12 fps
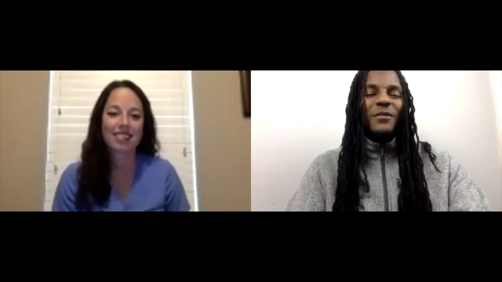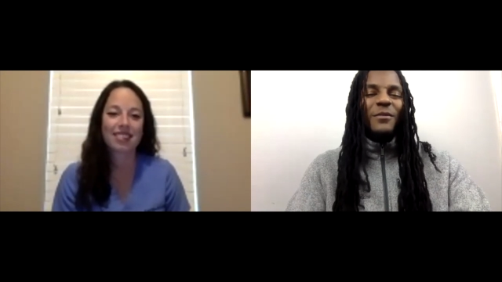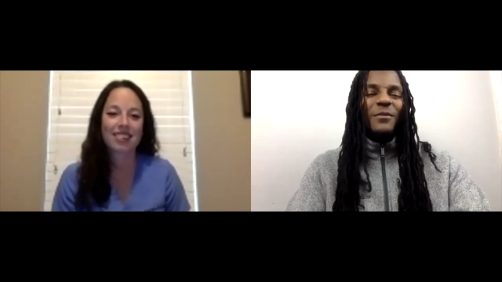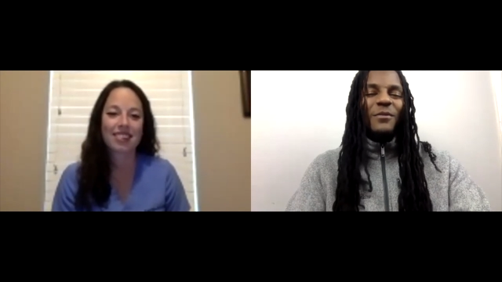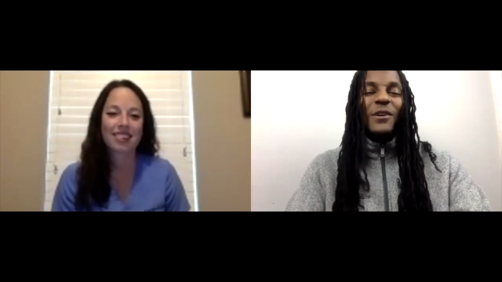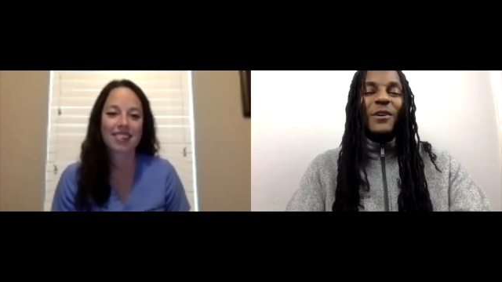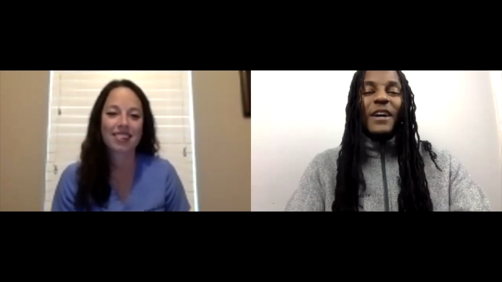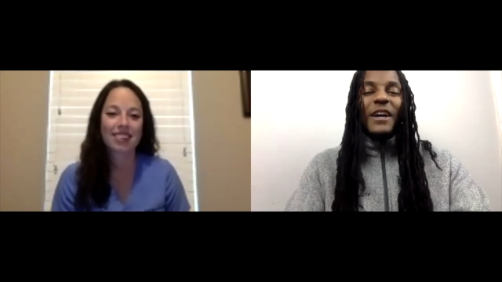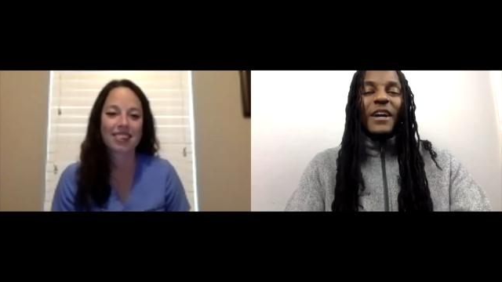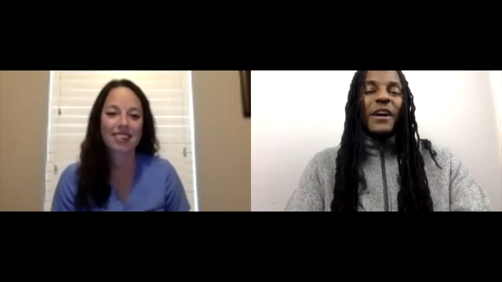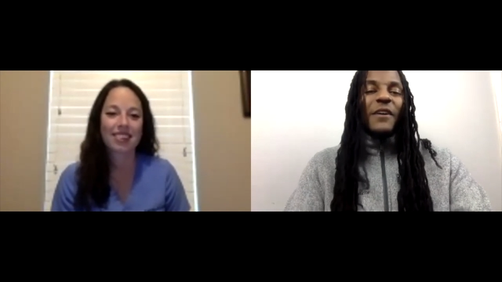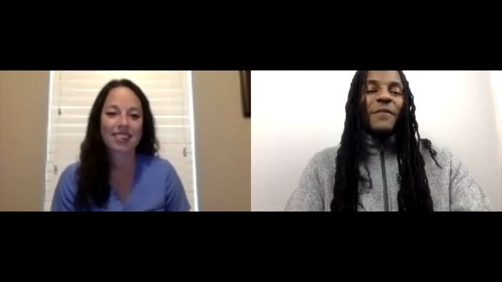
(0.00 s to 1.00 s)
Speaker 1: So,
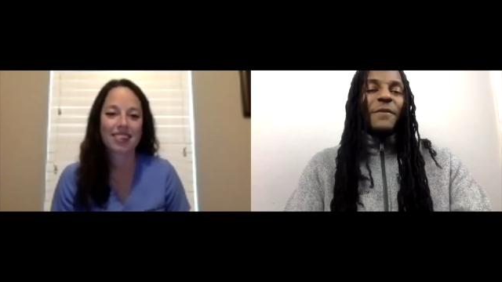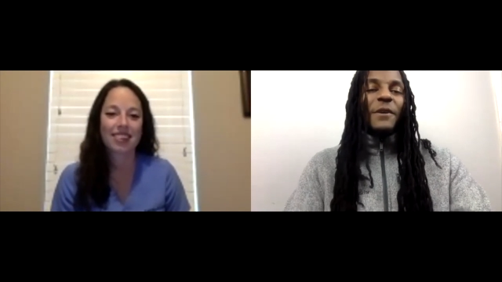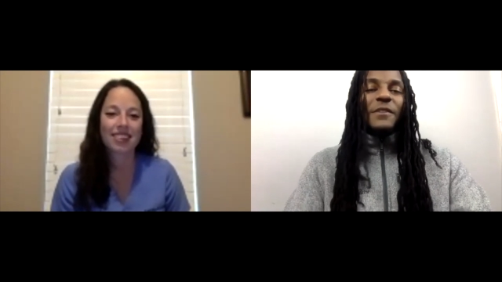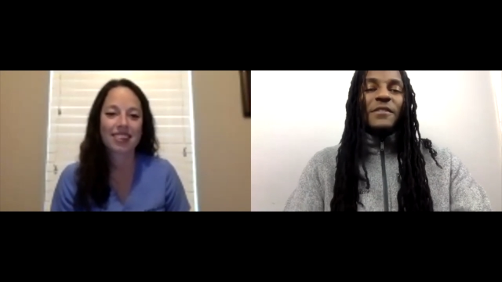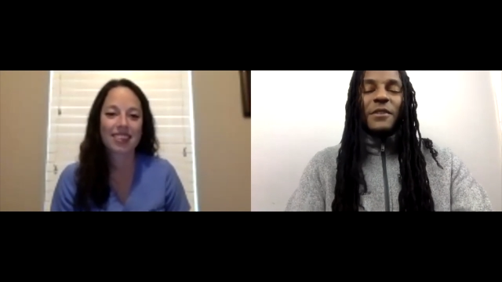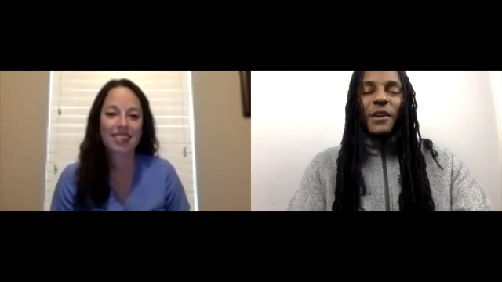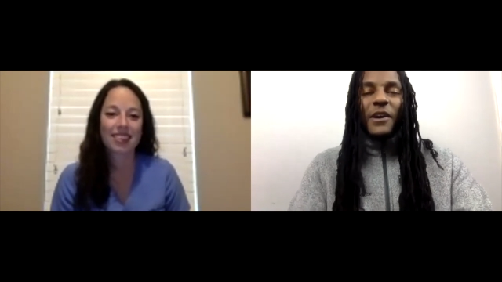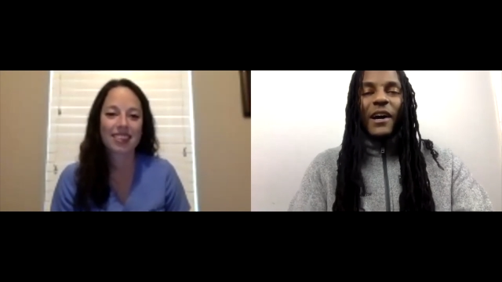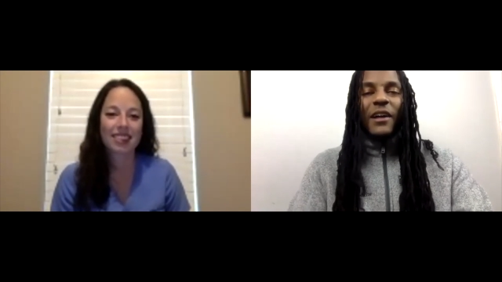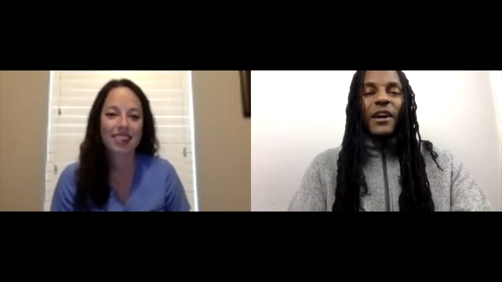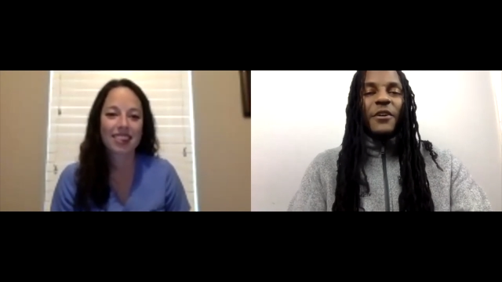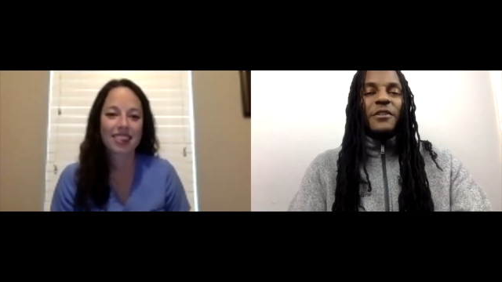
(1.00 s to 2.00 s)
first, you know, I'll allow
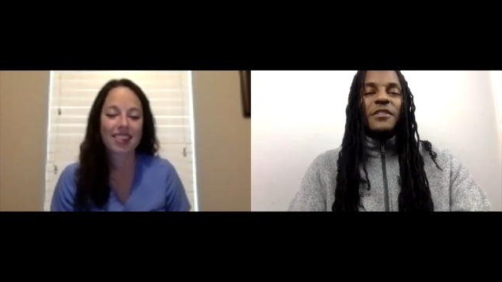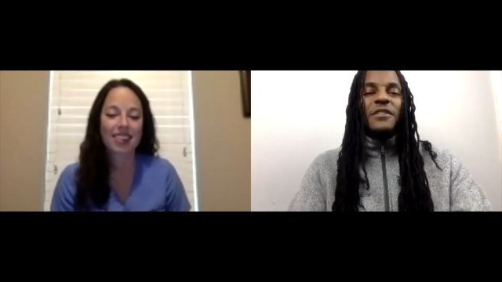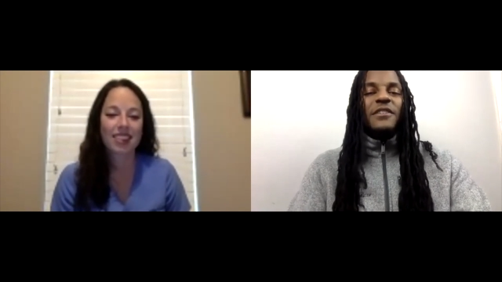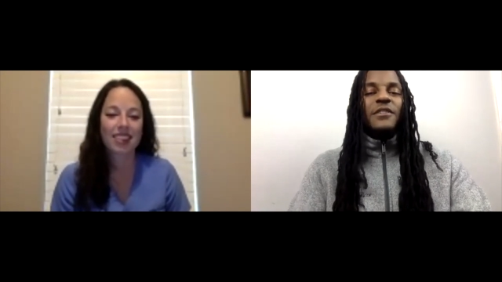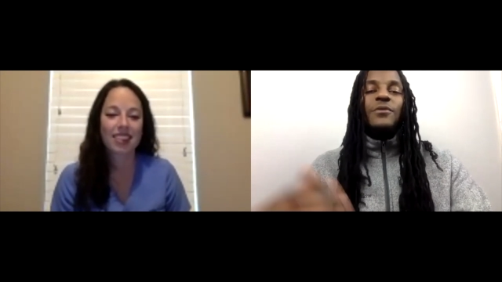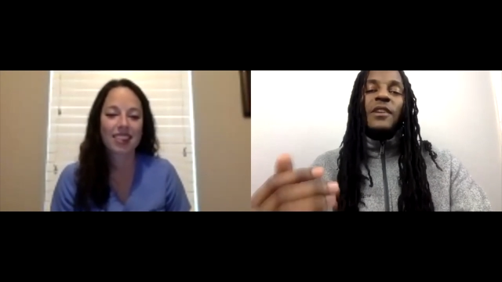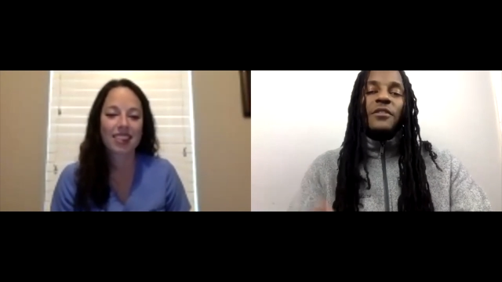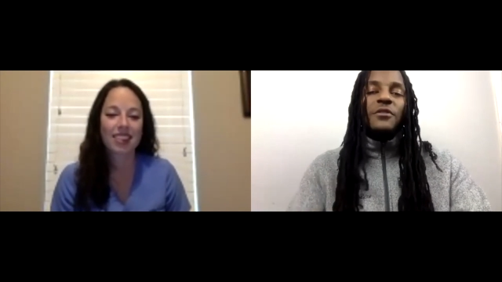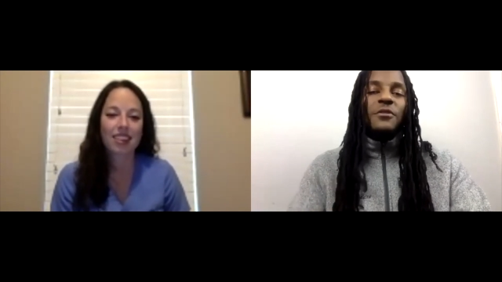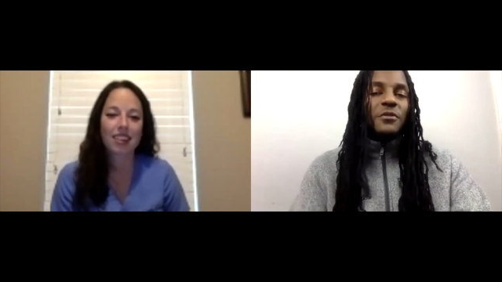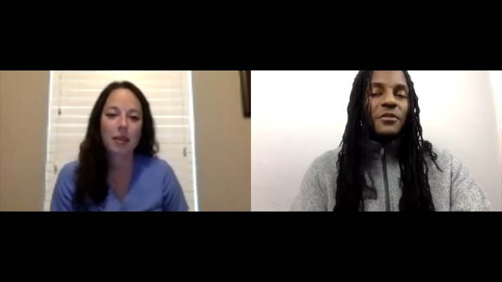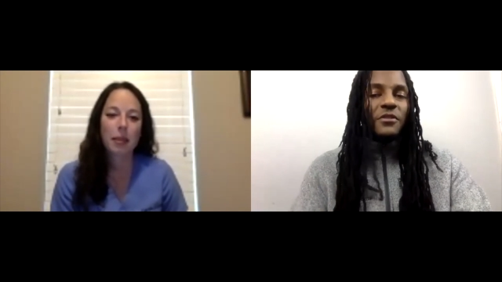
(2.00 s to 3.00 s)
you to just reintroduce
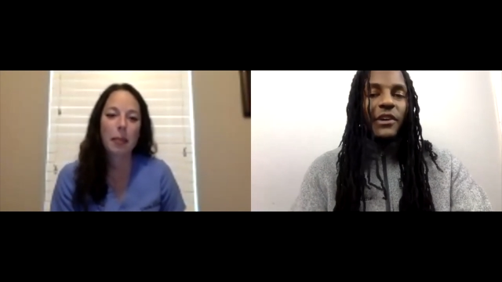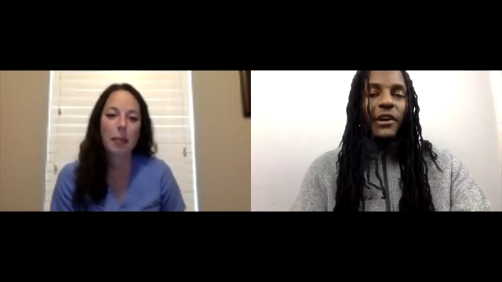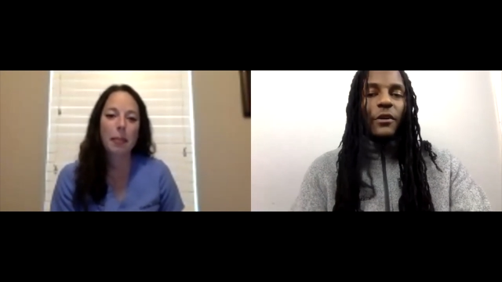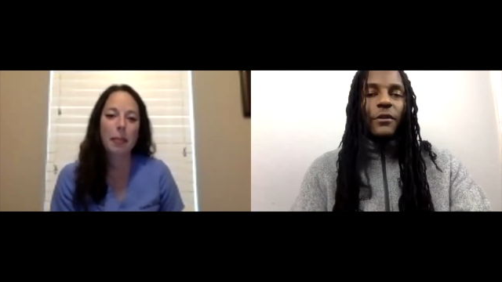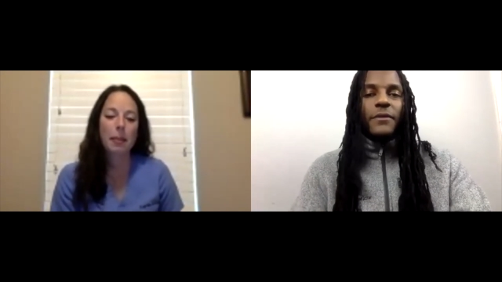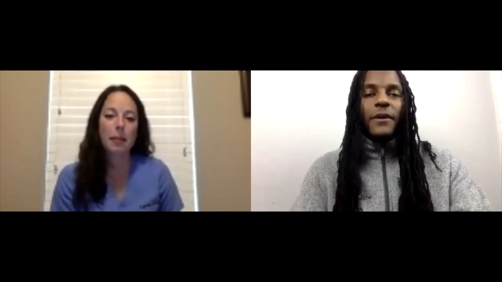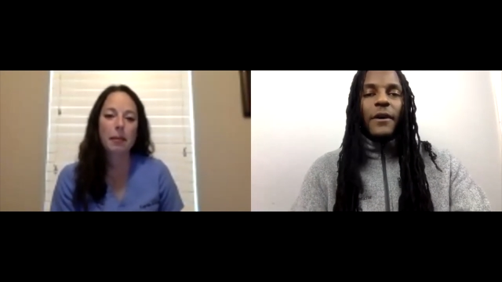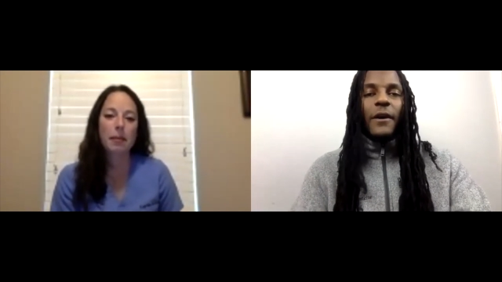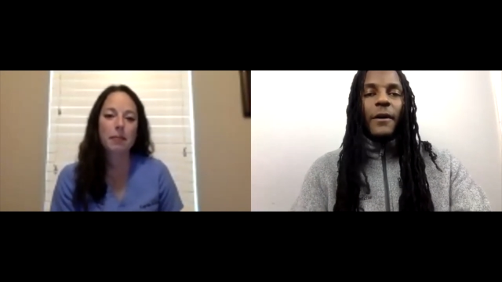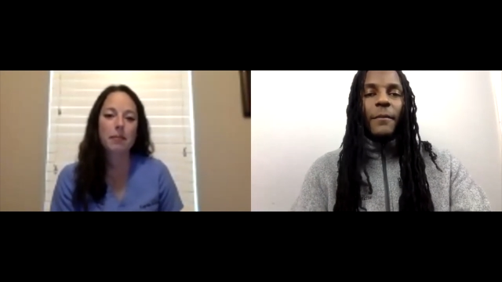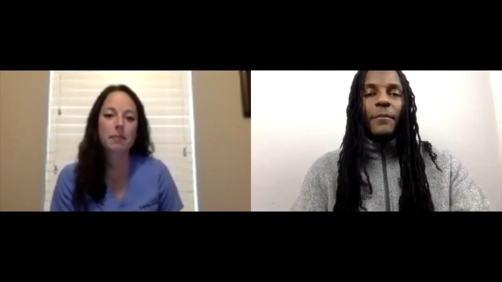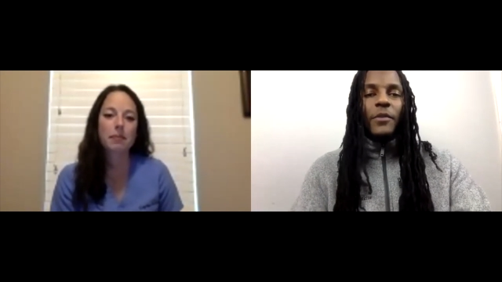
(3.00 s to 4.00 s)
yourself. Um,
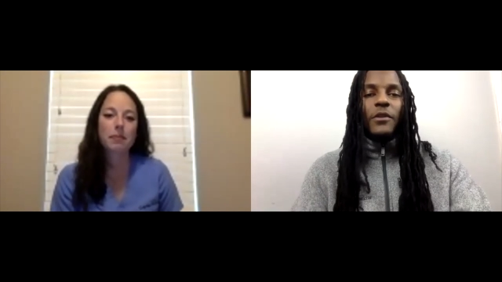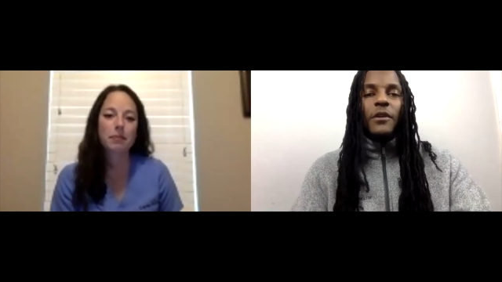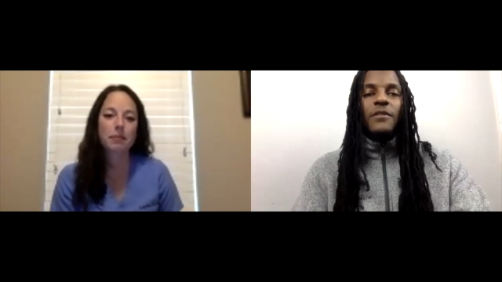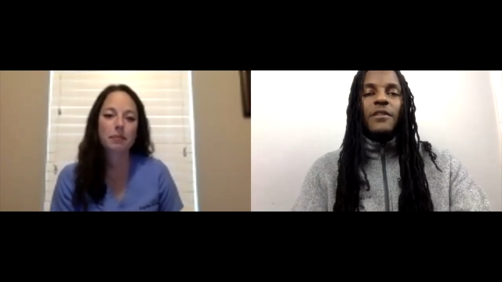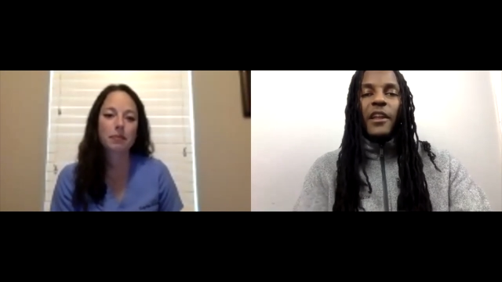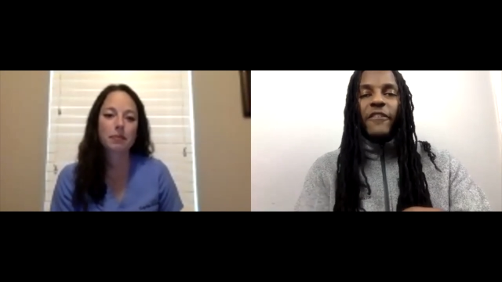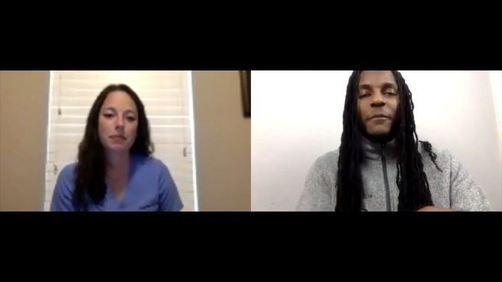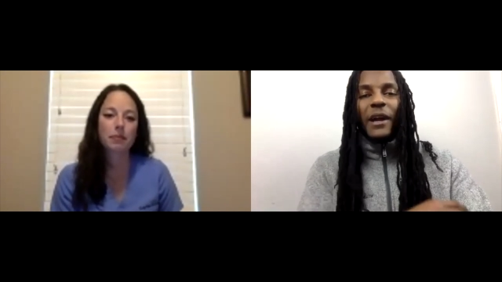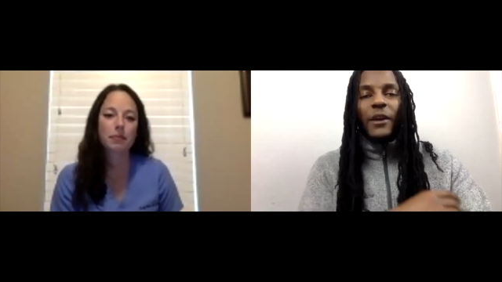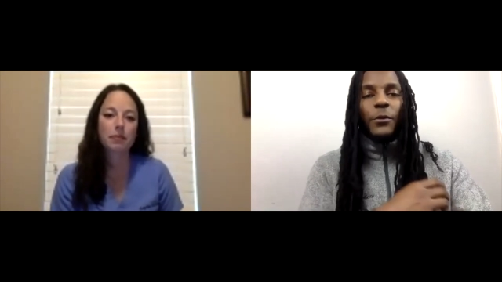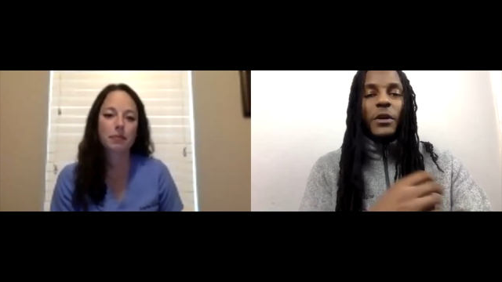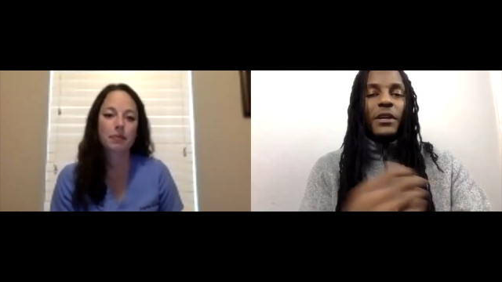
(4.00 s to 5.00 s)
you know, tell everybody
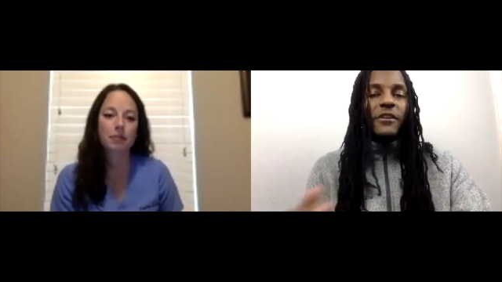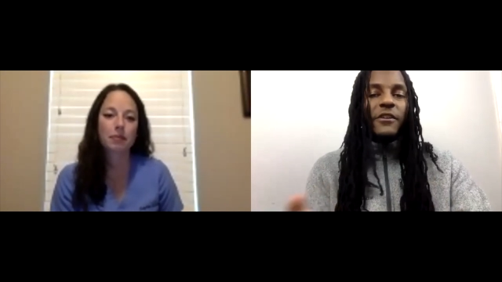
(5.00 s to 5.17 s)
what year